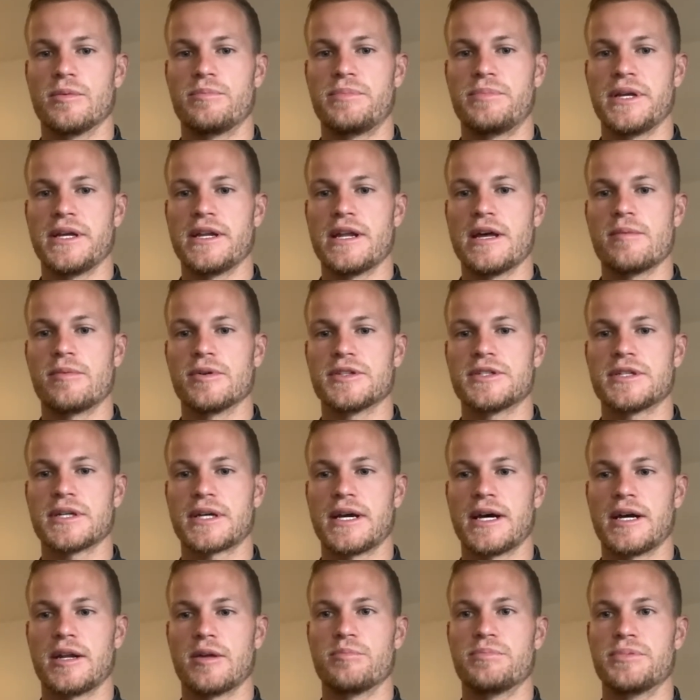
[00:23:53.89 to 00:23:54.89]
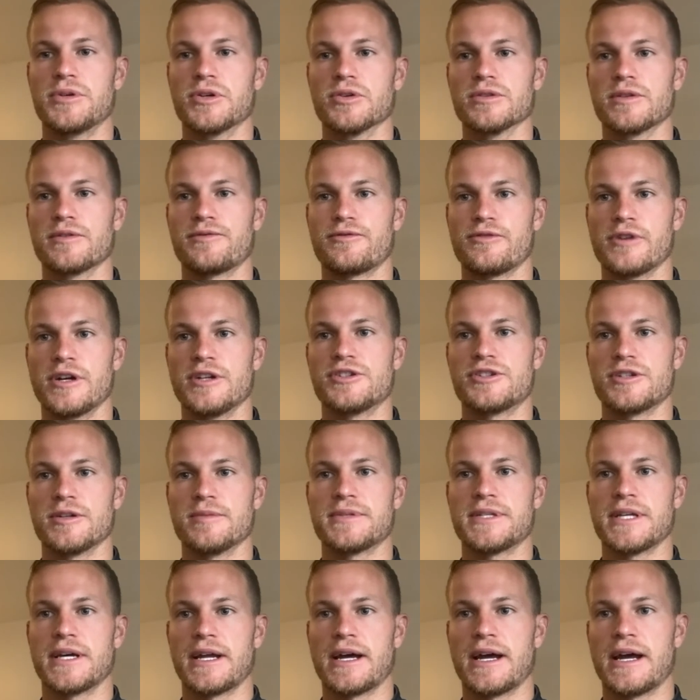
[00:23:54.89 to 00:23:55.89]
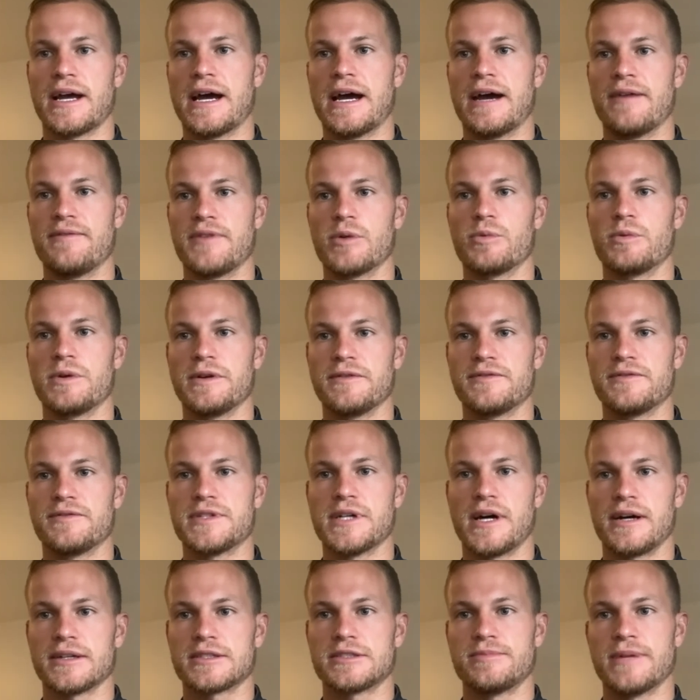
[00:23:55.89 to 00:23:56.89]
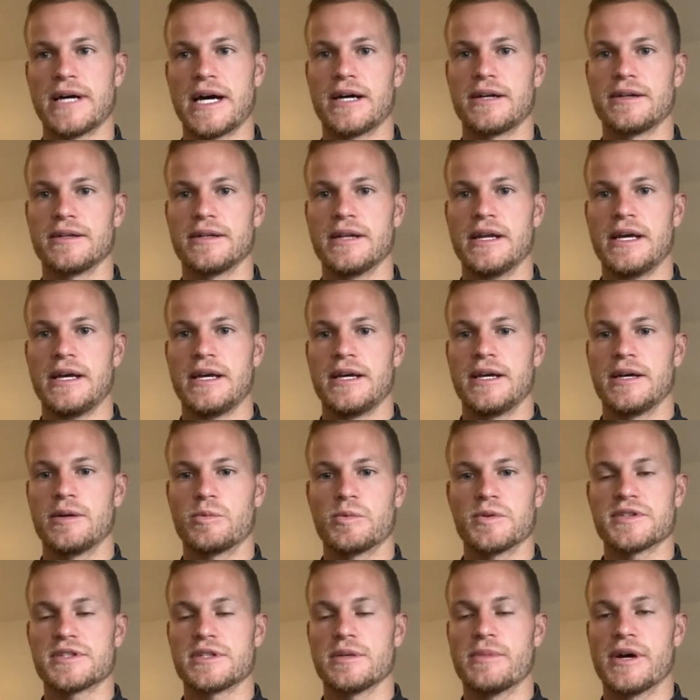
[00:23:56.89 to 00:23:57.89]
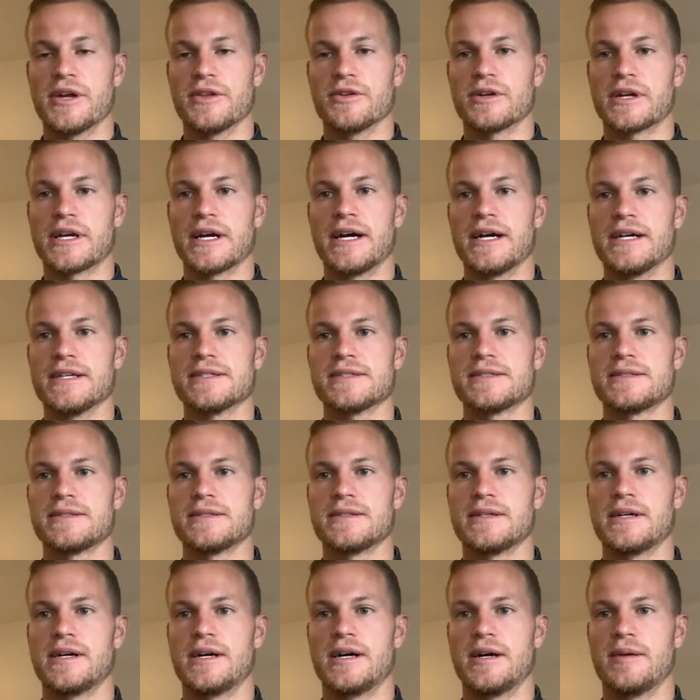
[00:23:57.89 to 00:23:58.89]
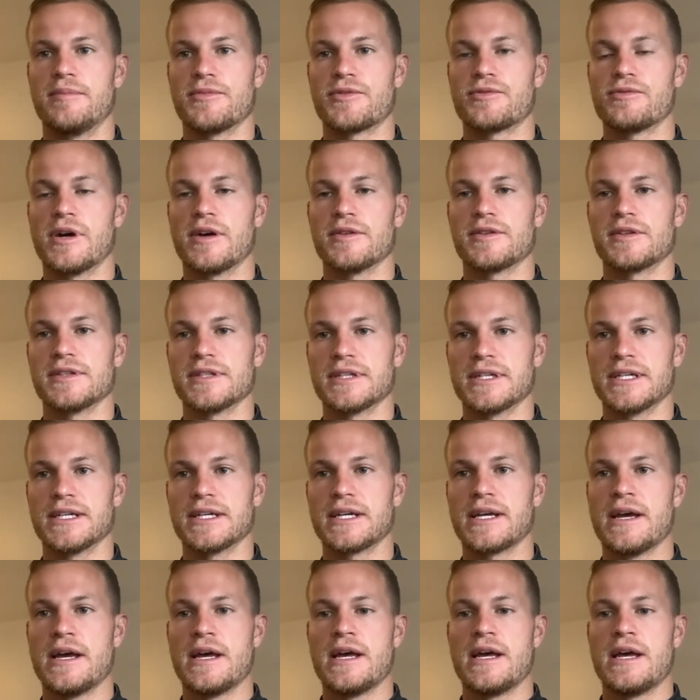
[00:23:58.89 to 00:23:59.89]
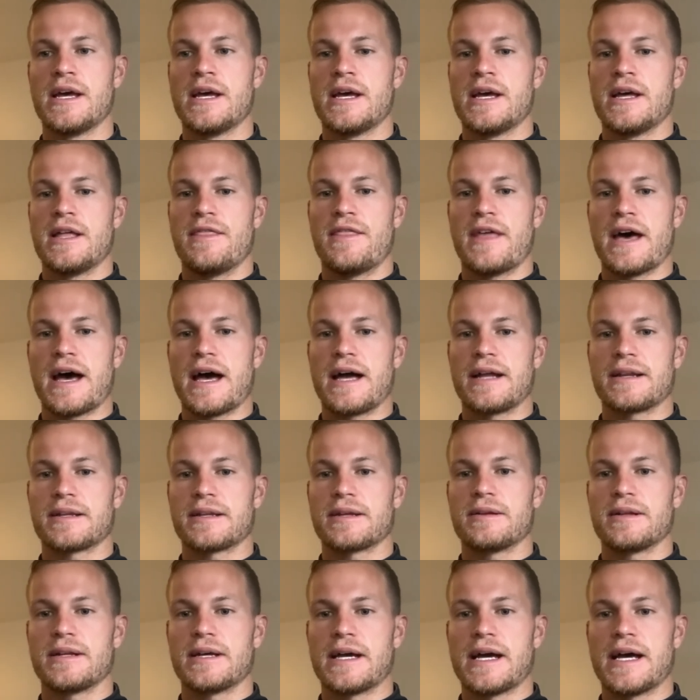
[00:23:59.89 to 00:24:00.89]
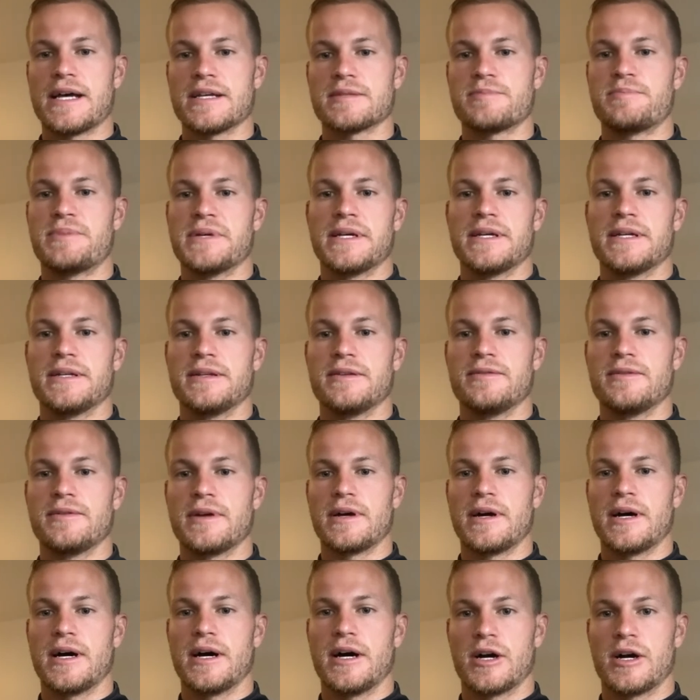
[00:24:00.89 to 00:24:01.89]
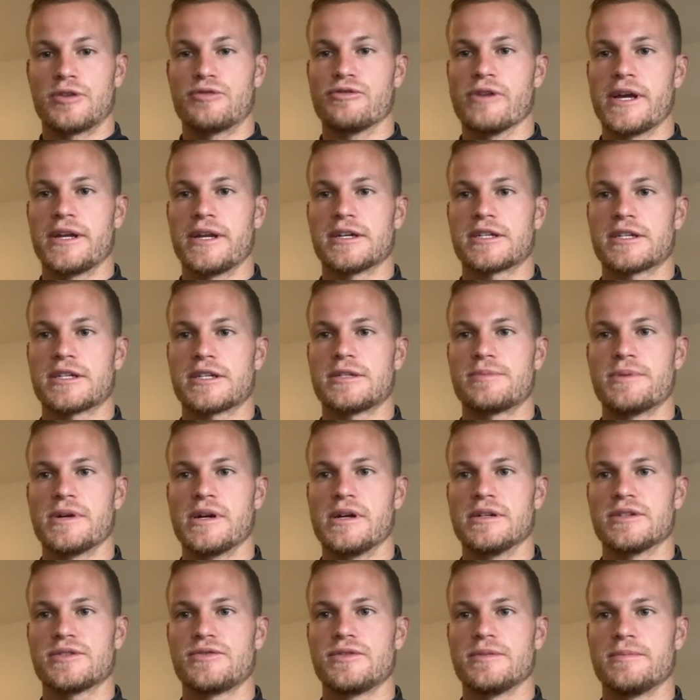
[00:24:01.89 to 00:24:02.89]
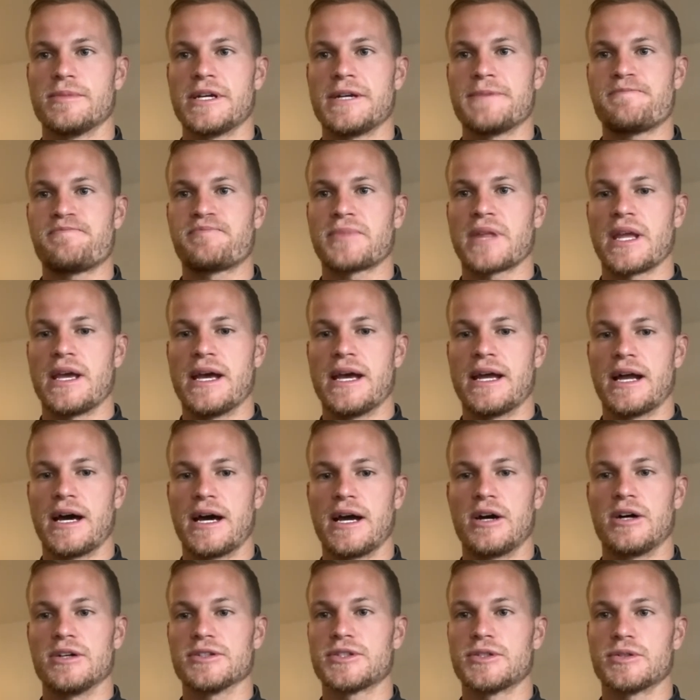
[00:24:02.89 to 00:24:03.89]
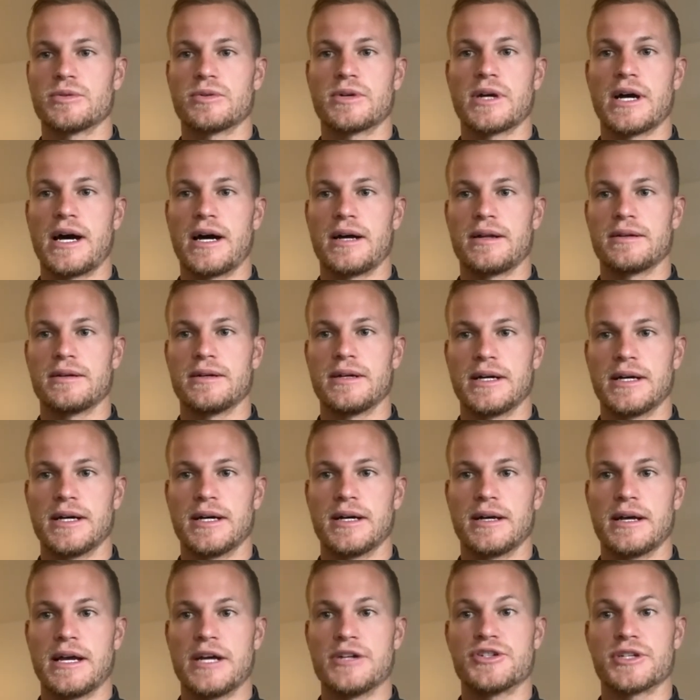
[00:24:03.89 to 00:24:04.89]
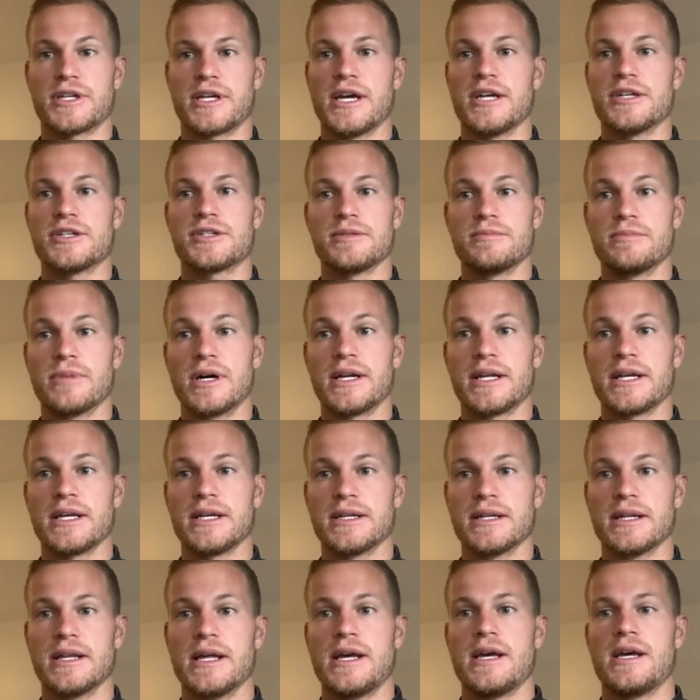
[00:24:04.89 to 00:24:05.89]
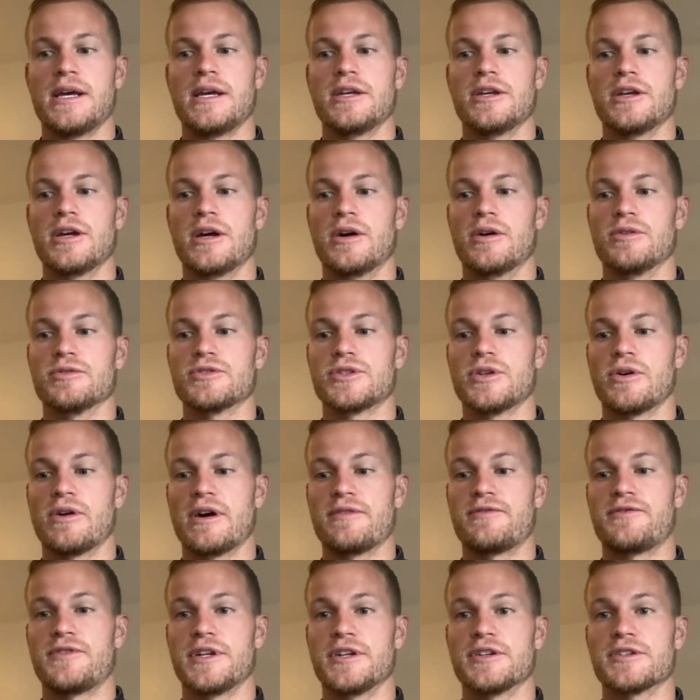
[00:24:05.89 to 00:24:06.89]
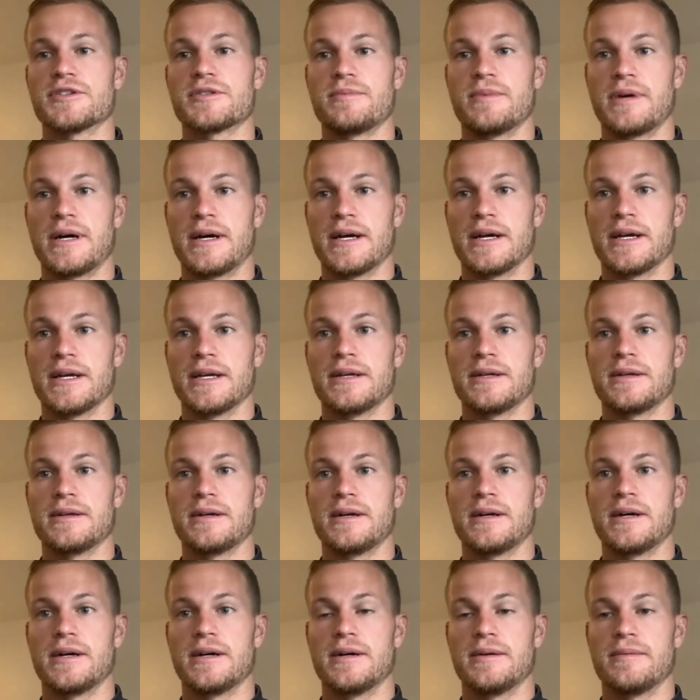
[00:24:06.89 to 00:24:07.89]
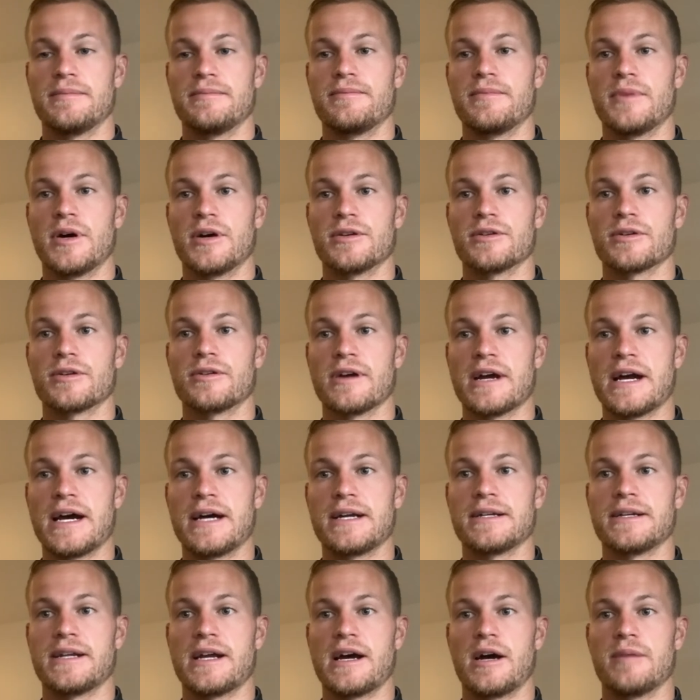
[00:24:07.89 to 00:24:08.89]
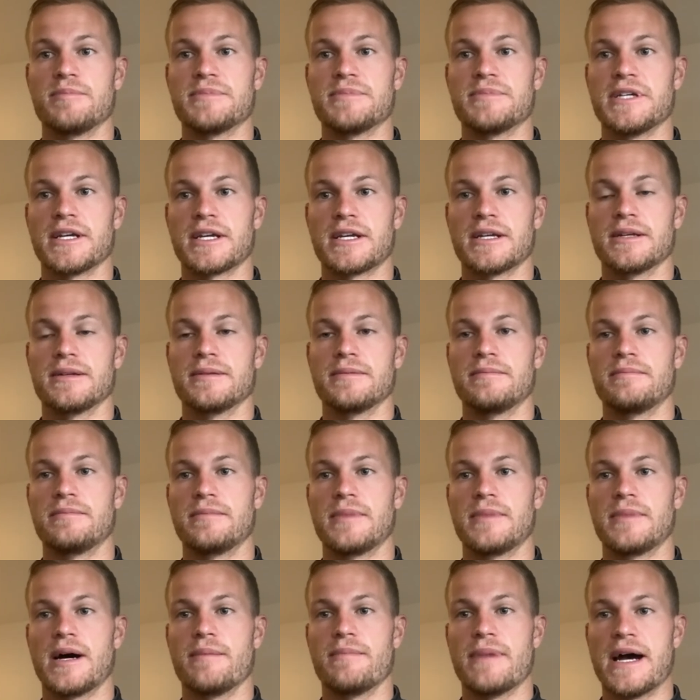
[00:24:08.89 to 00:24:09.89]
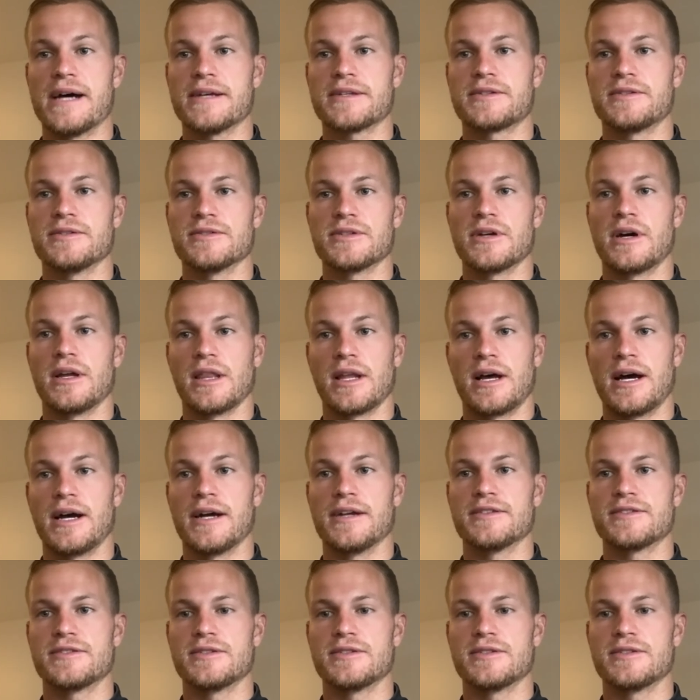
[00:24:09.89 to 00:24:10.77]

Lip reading: Being able to kind of build the friendships that I have that we've talked about and with some other guys throughout the league, that has been a great experience for me. And I also got education money, and so I finished my undergrad, and now I'm taking my master's online.